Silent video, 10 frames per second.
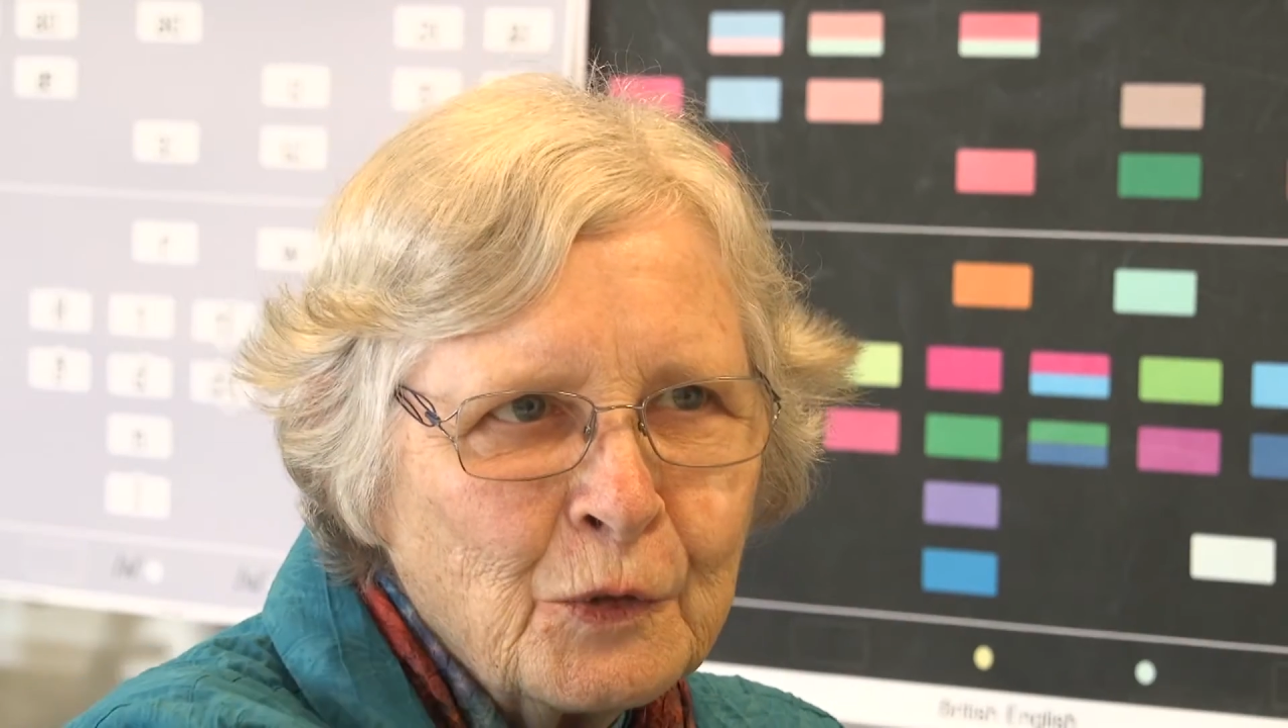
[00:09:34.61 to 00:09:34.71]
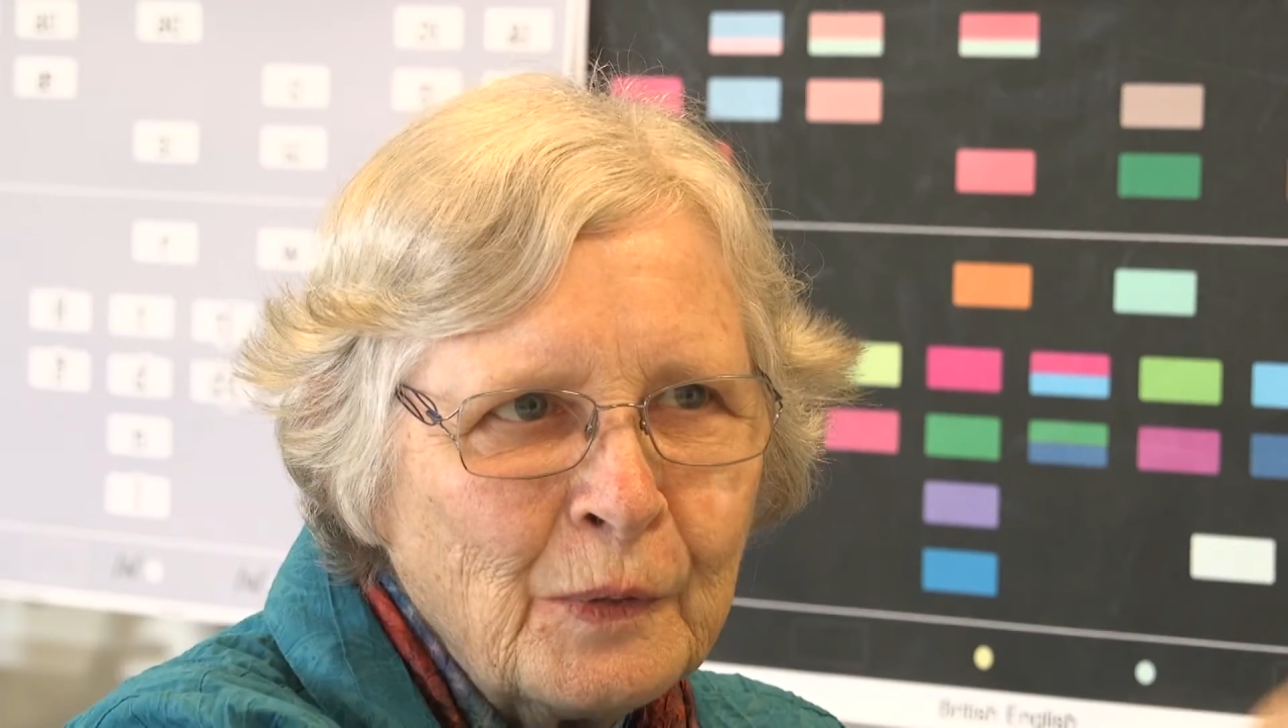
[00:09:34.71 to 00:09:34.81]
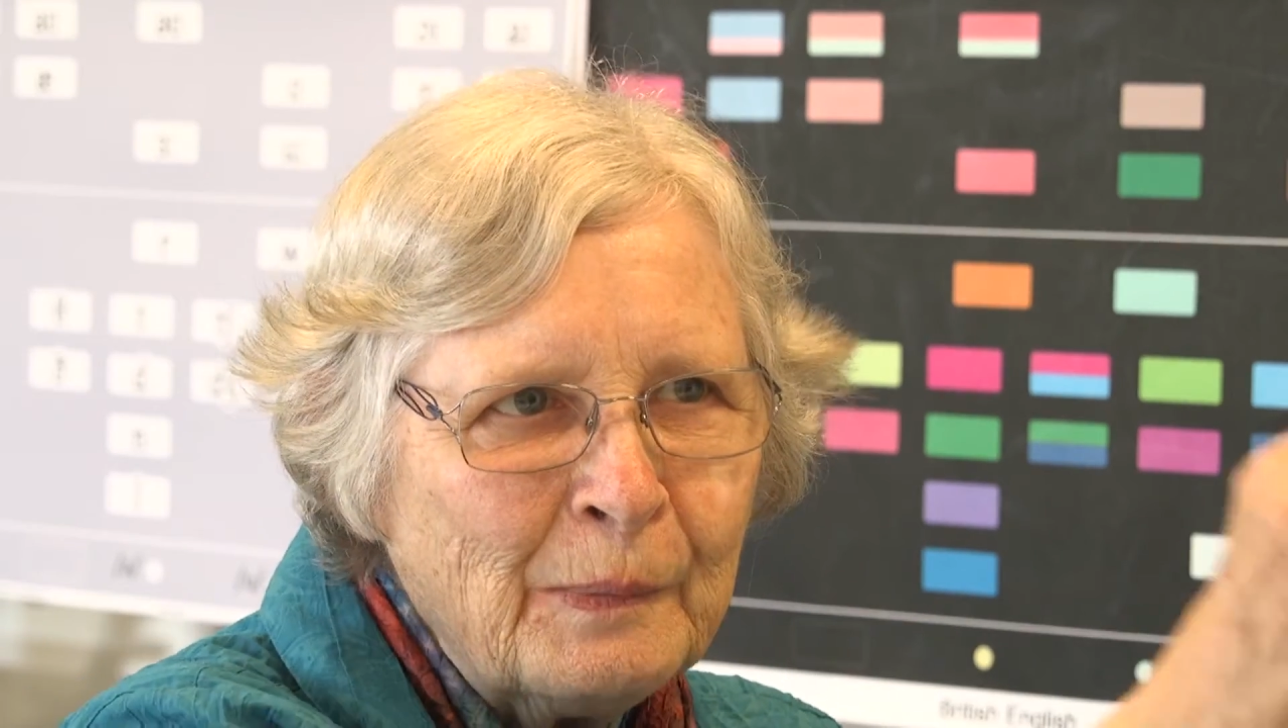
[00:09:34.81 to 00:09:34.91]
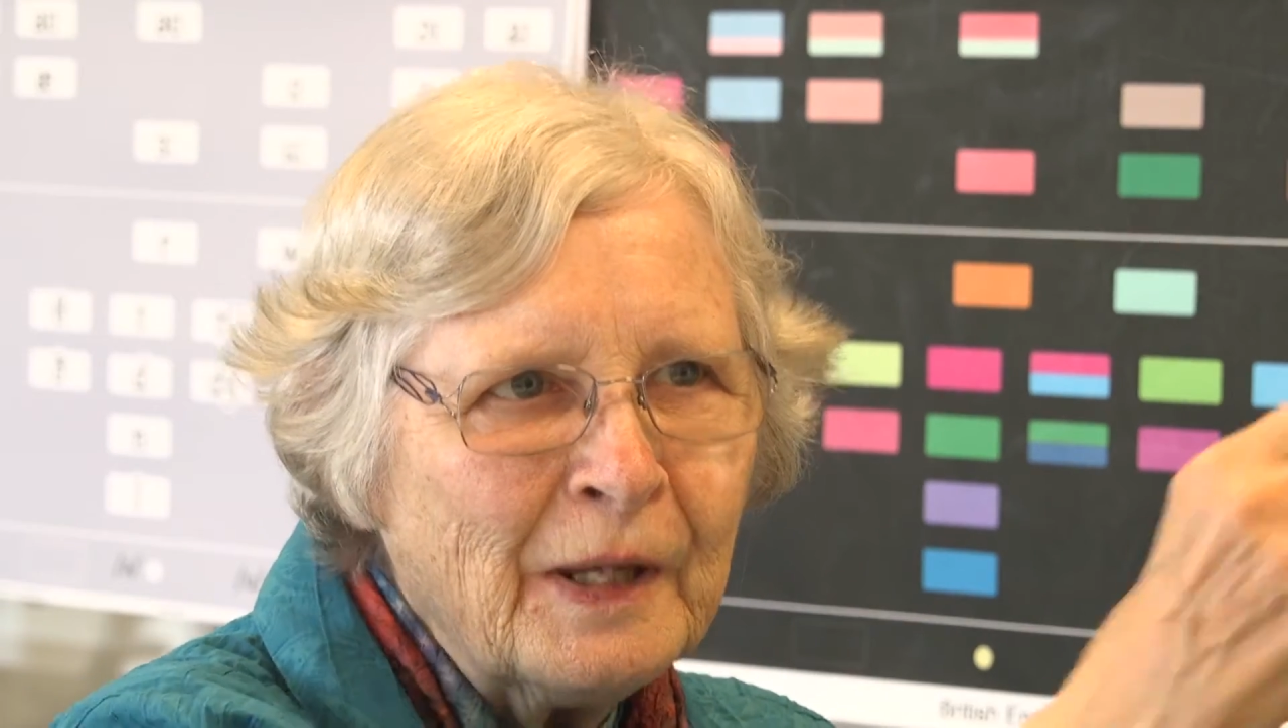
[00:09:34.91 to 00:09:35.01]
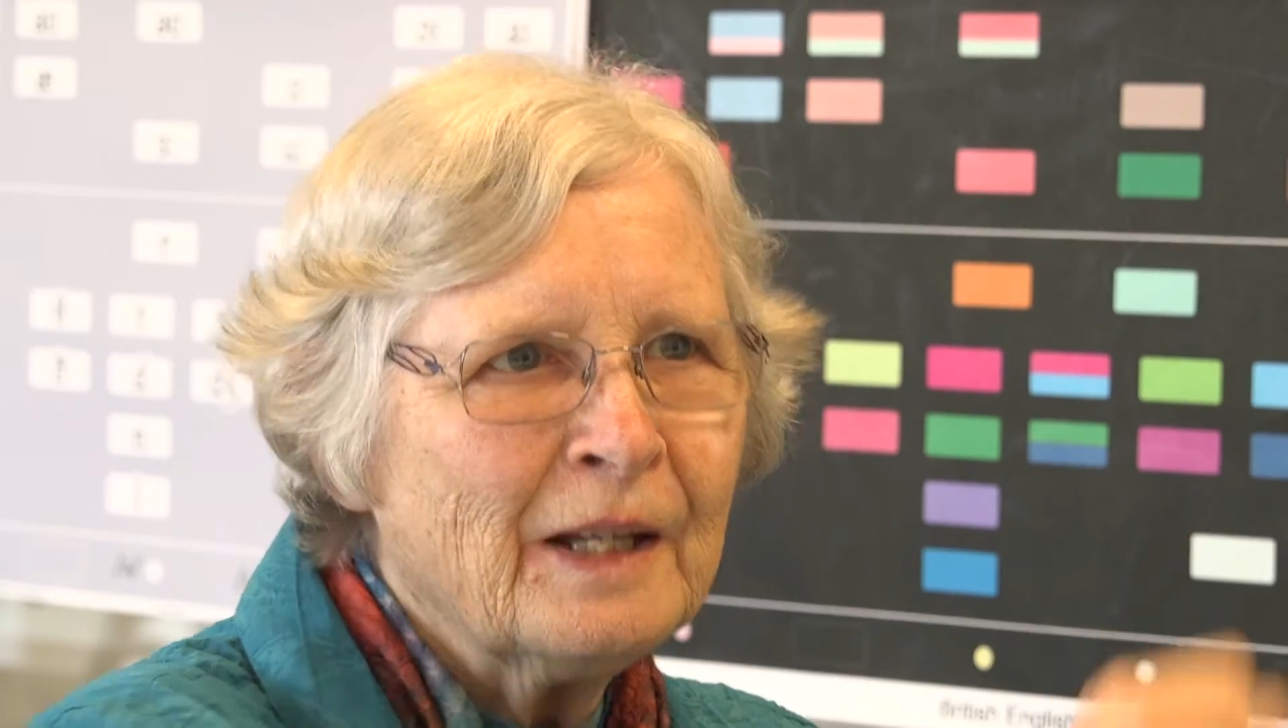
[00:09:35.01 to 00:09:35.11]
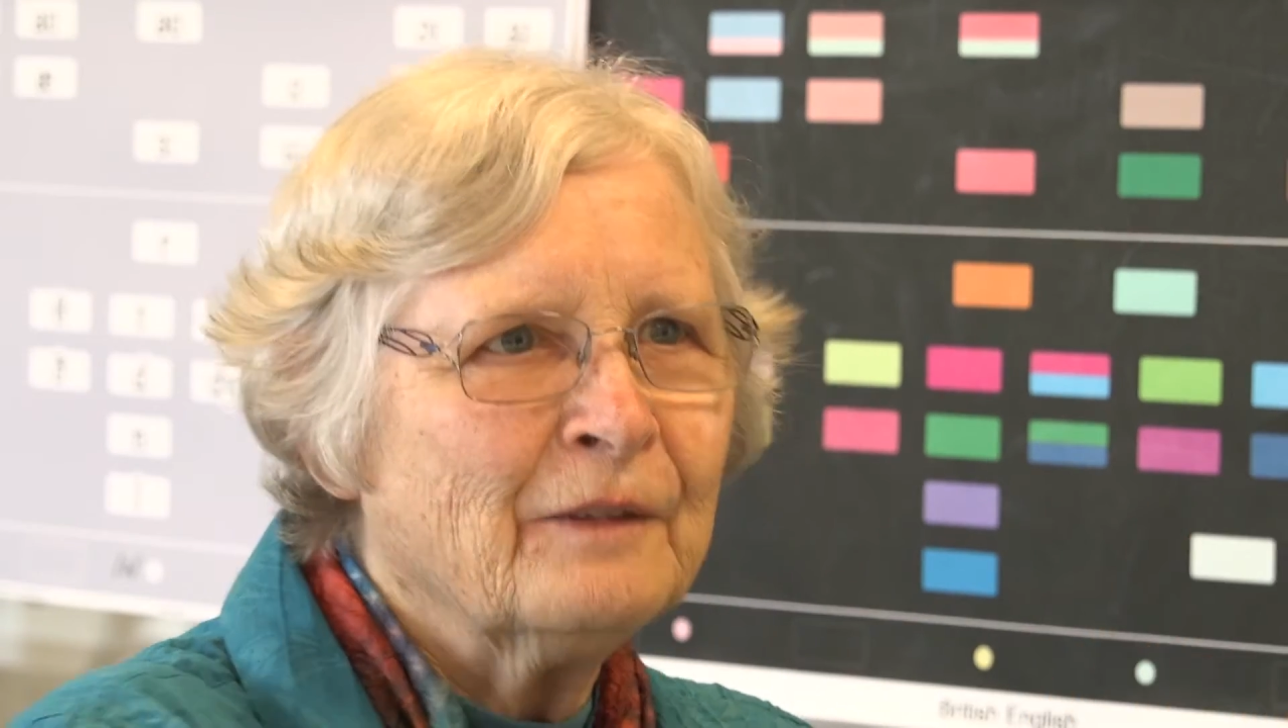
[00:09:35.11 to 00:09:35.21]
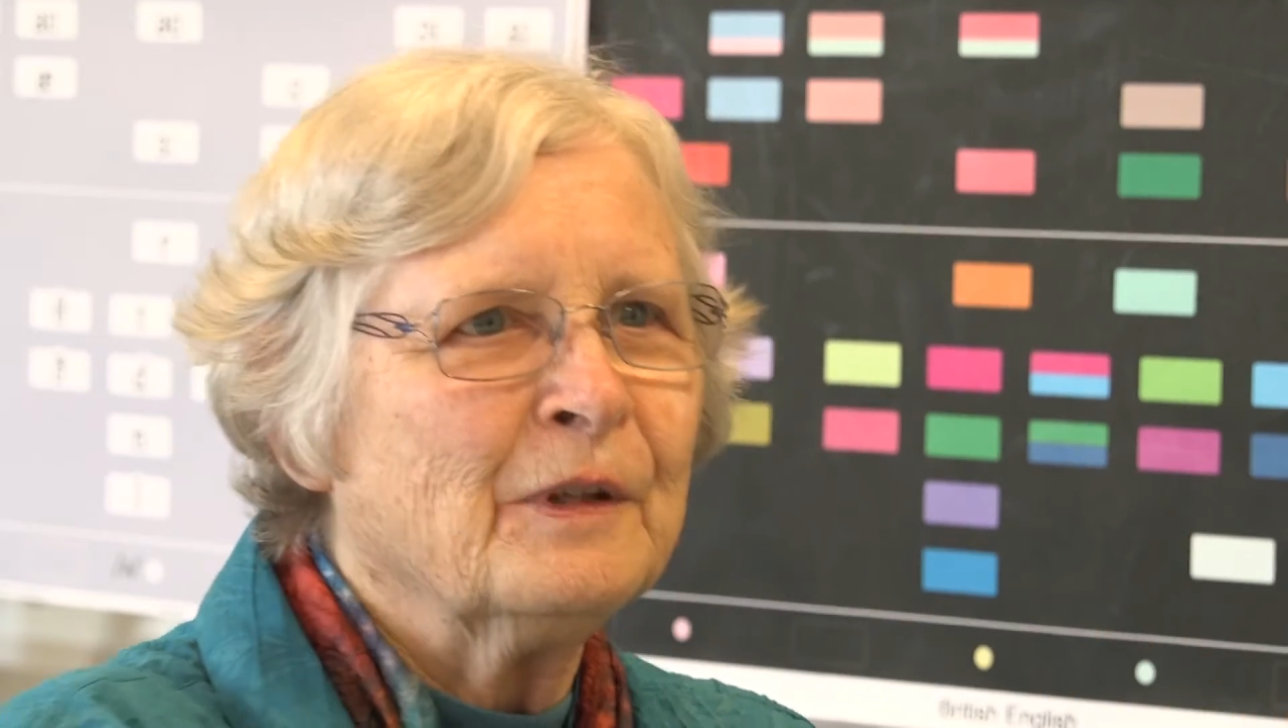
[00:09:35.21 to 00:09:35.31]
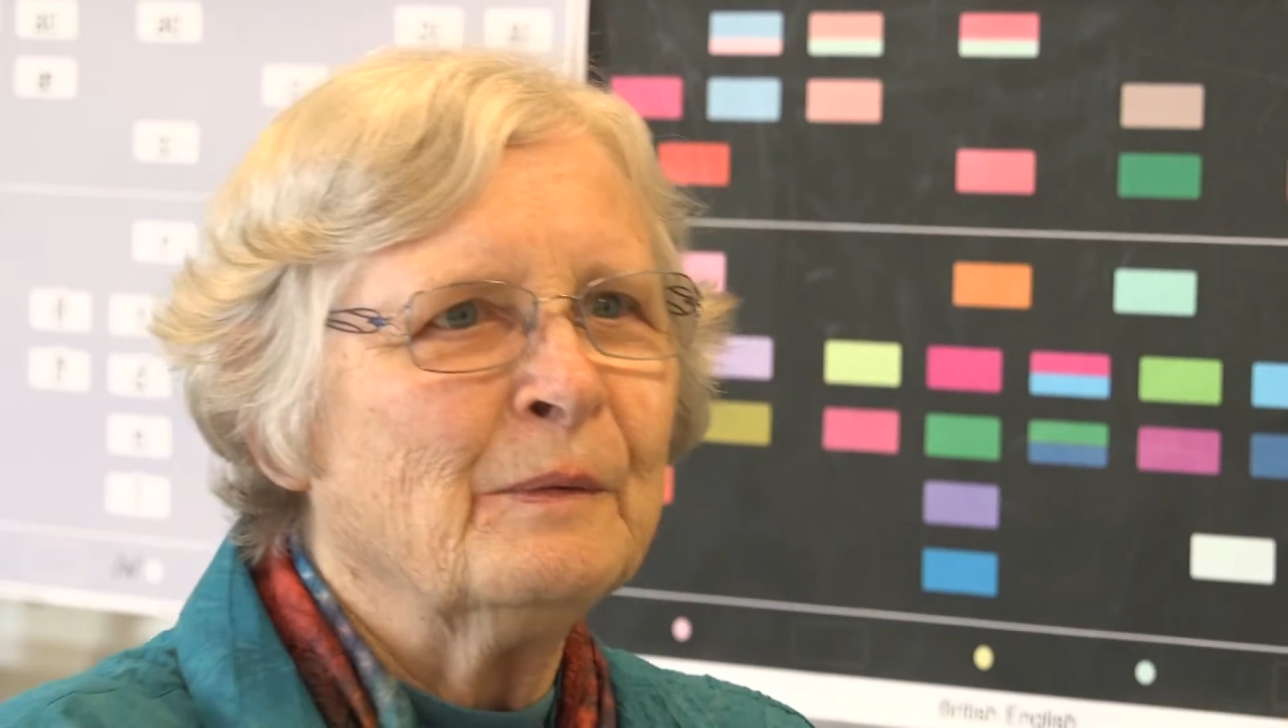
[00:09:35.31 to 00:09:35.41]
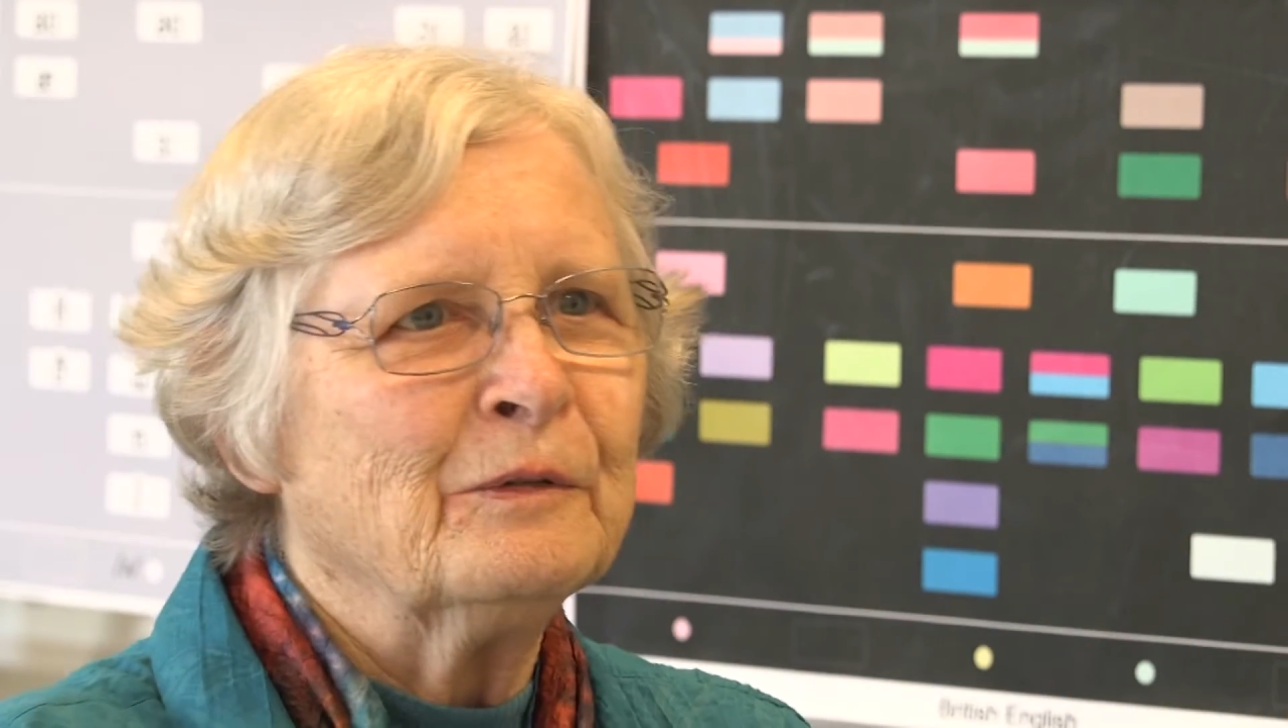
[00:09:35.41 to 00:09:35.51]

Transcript: sweep ahead of them,